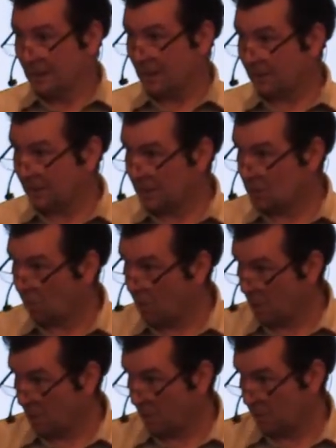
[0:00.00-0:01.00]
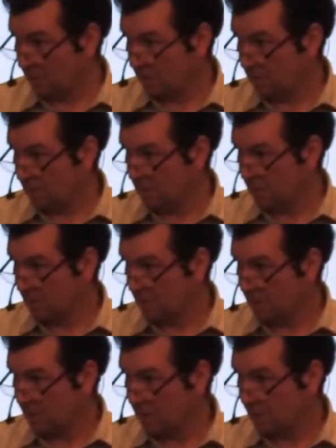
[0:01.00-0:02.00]
get this wrong.
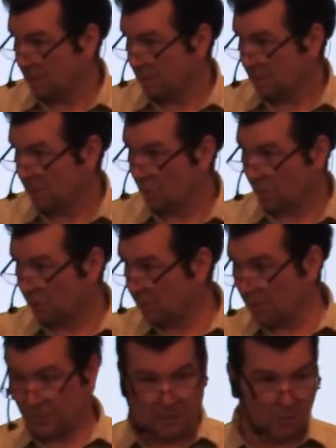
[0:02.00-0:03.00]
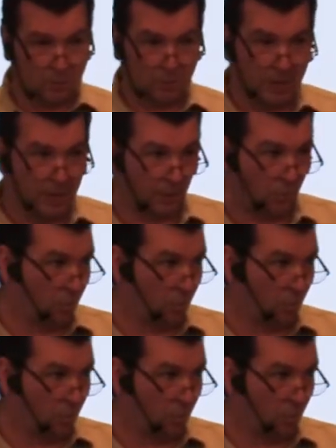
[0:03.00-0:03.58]
The world out there would like